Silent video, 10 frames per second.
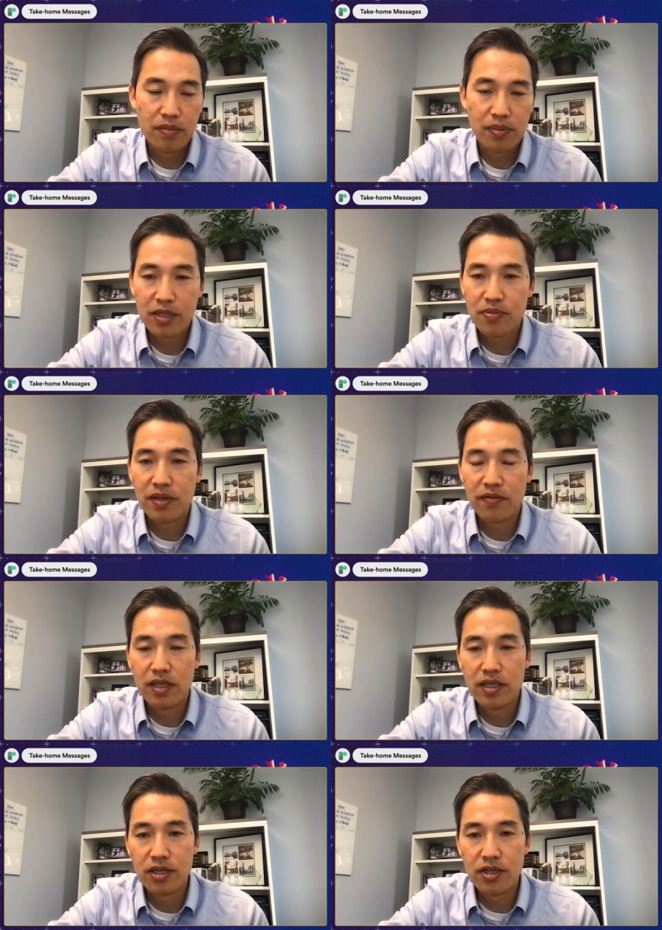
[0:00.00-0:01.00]
placement of
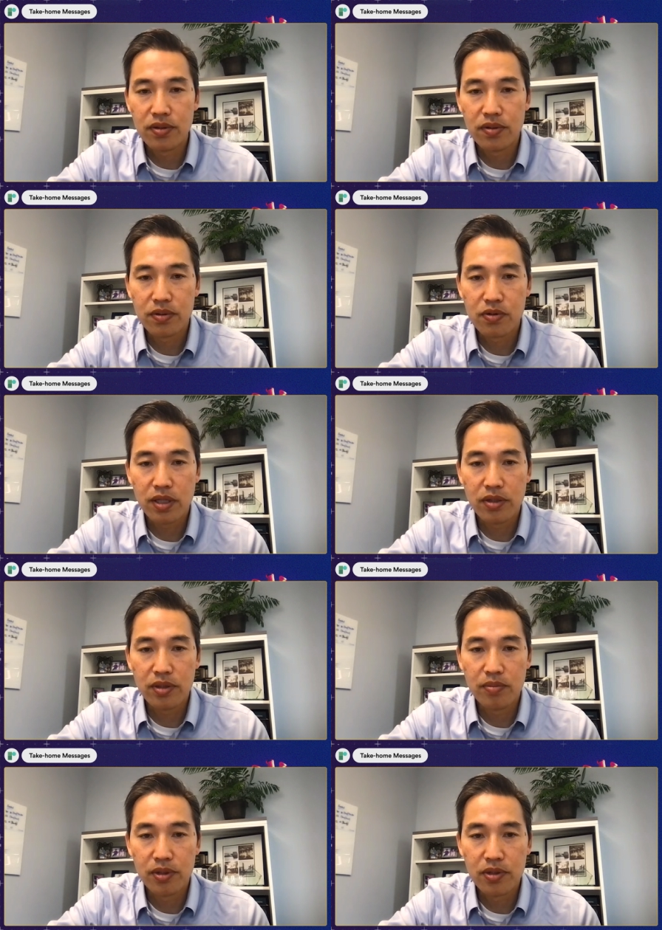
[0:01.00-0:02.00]
an additional drug
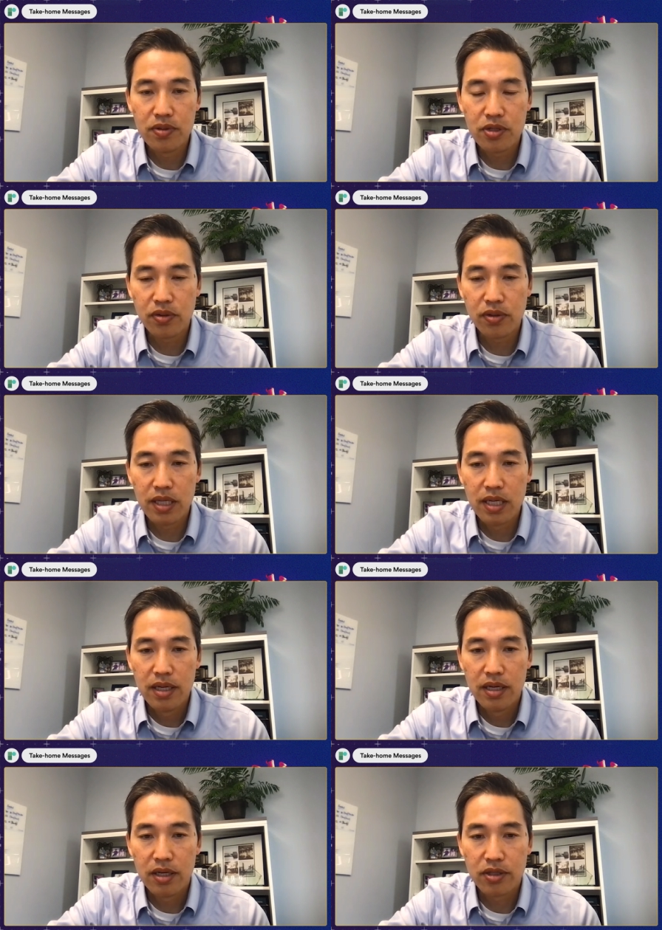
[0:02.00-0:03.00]
eluting balloon. Certainly,
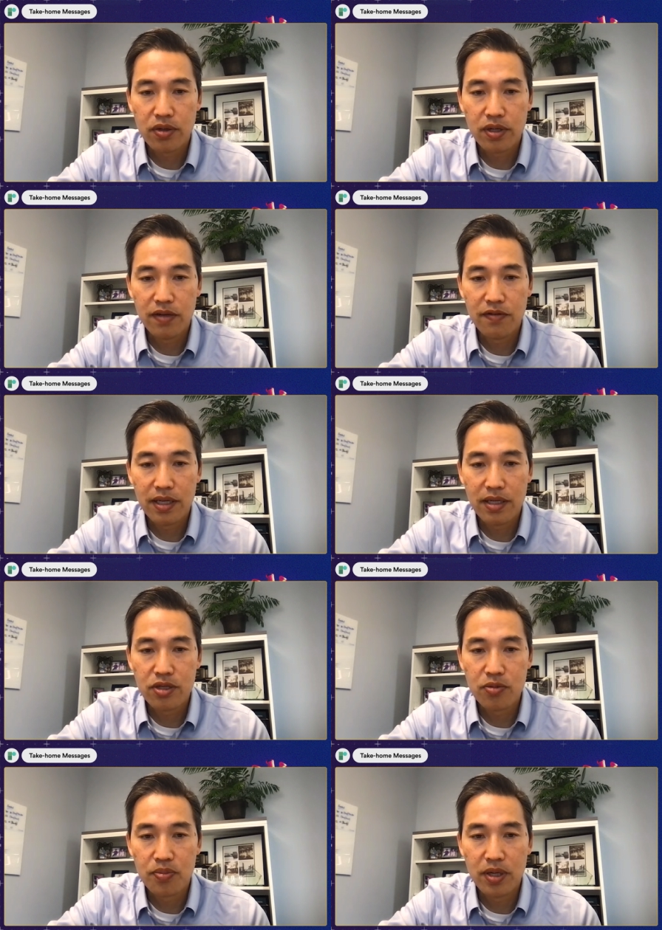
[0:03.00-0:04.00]
an alternative that is
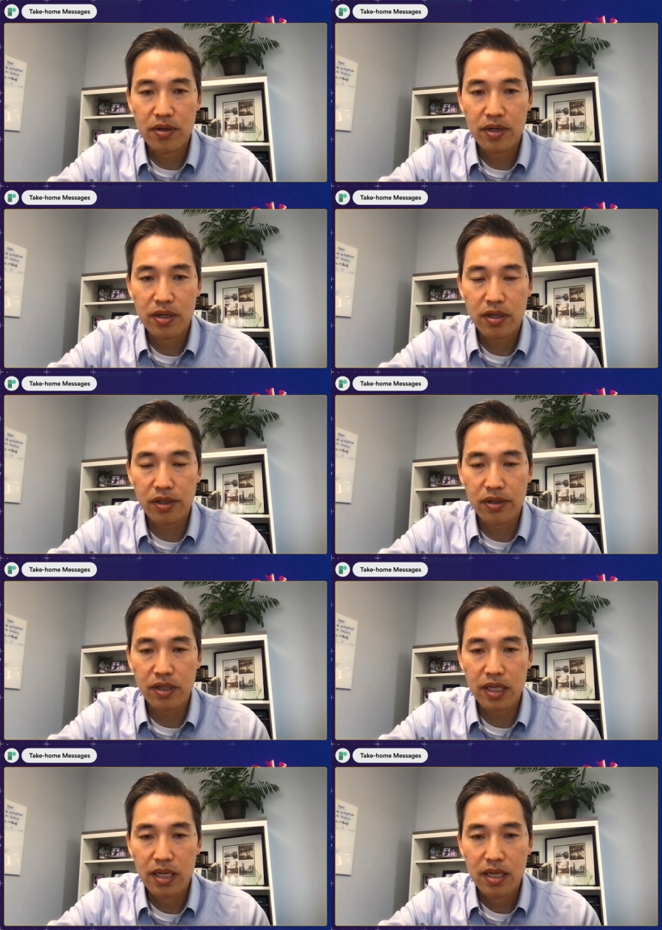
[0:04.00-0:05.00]
superior,
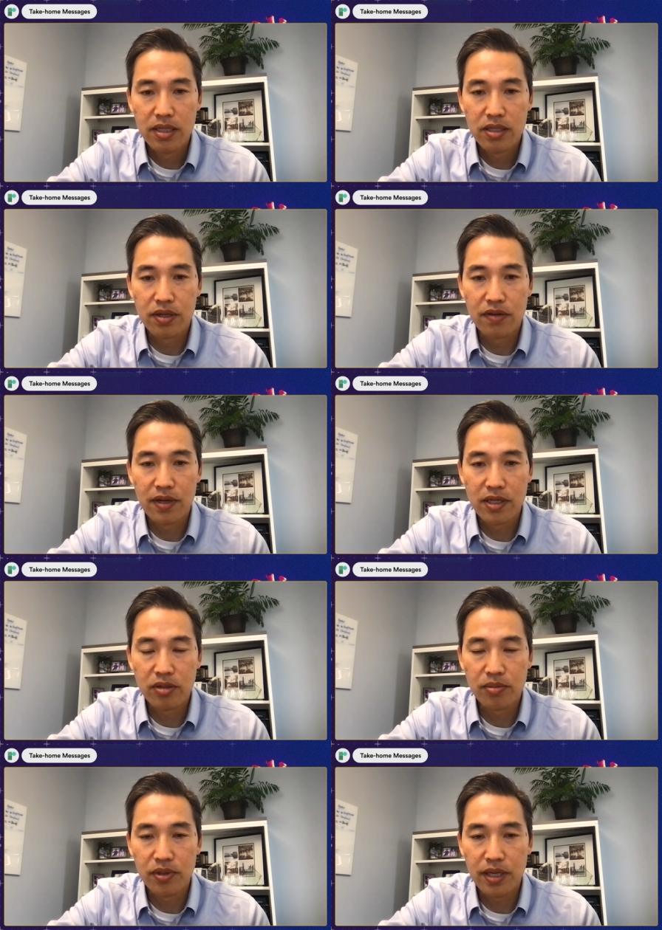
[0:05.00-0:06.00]
clearly, to conventional balloon